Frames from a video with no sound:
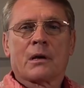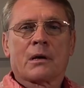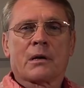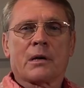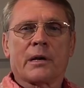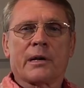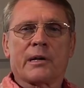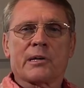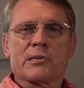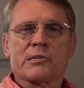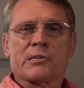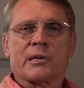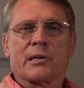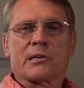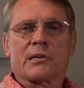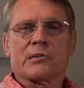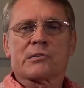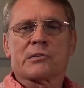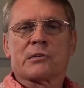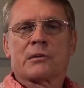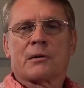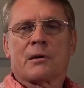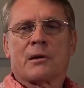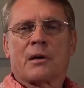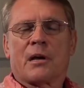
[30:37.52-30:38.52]

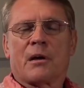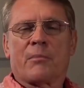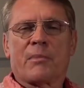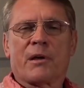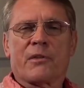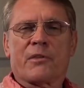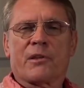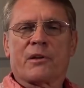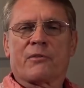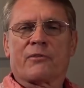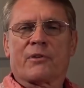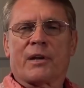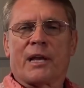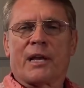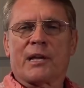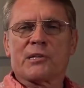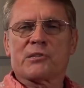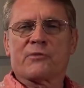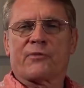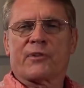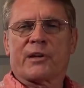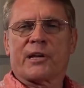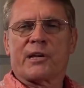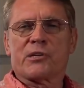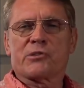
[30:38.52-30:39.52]
Cladistics, a method of
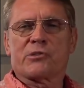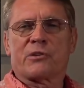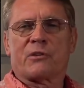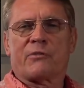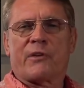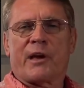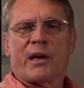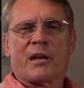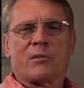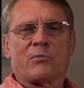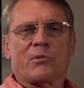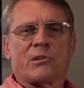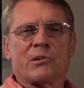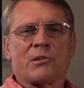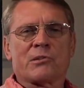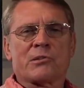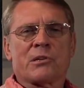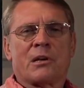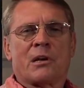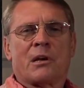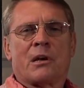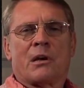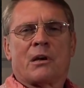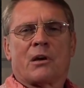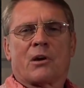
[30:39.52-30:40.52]
classification of animals
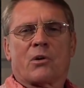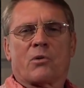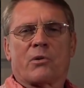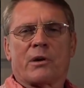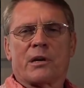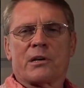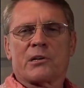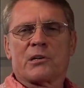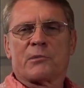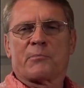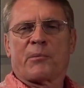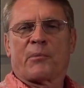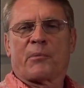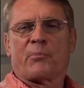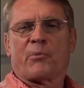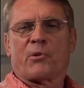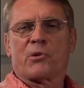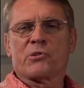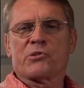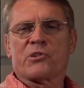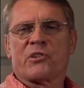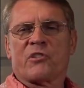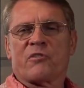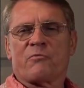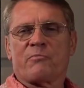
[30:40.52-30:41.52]
according to the
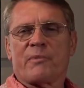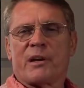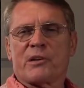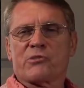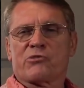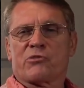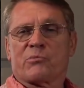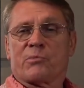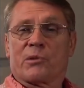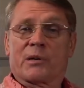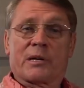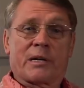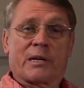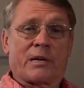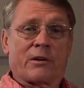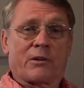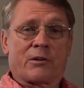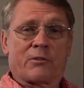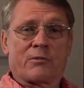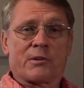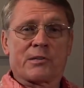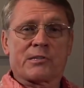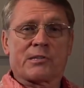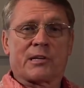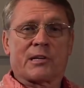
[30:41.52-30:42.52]
proportion of measurable
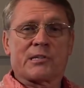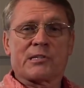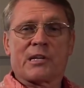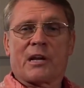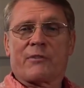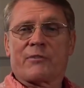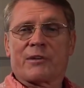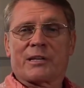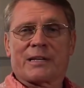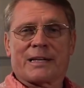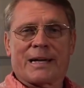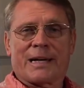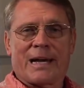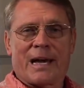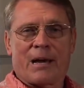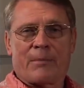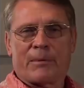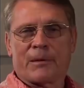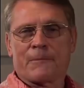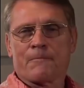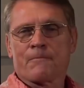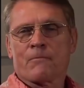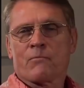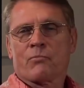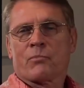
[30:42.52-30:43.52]
characteristics they have in
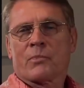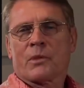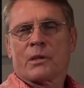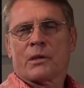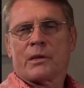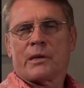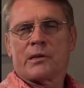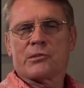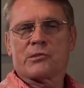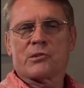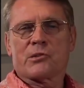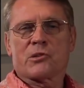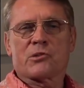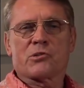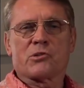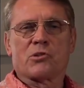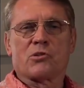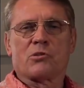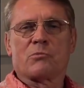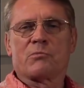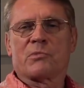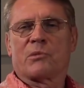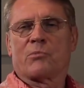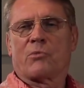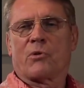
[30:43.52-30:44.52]
common. It's
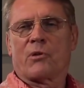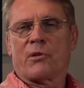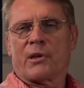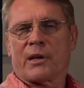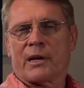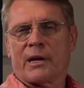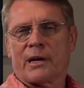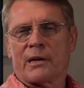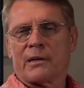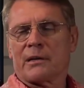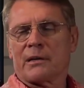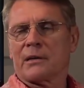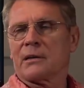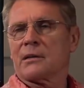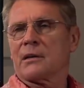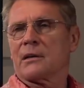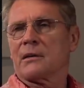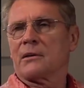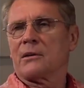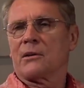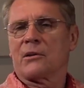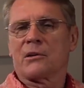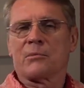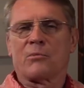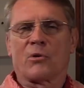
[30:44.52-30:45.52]
assumed the more they got,
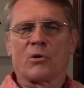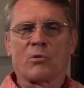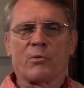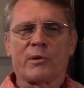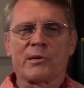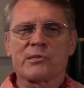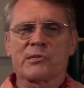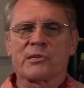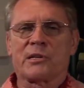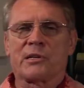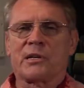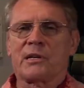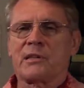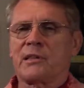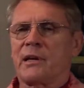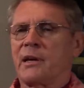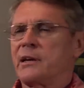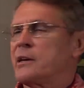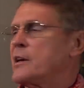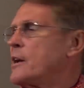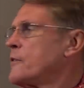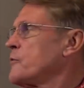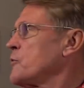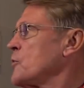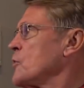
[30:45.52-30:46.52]
you know, the more recently they
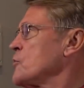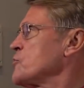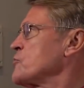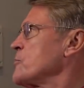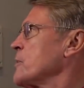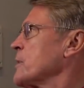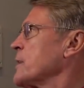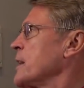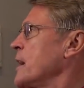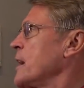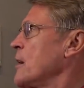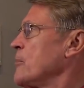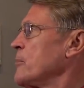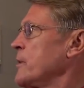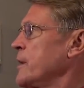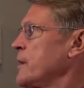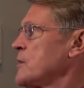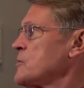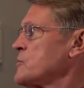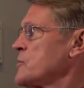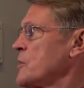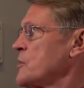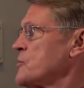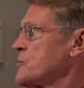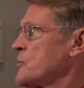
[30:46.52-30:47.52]
diverged from a common
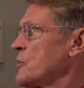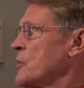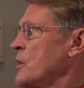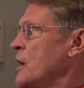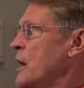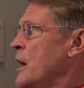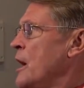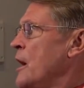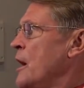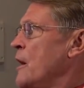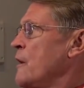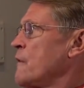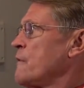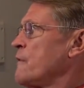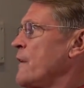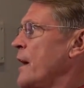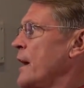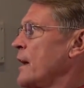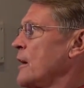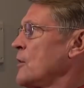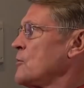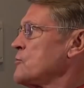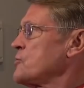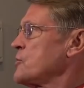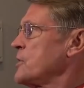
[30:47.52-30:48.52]
ancestor.
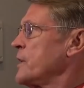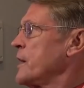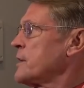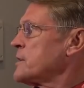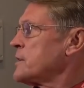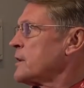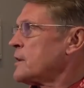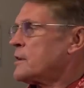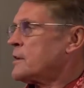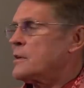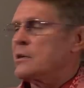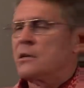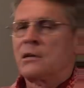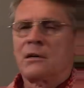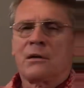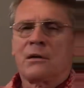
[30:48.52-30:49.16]
Phylogenetic,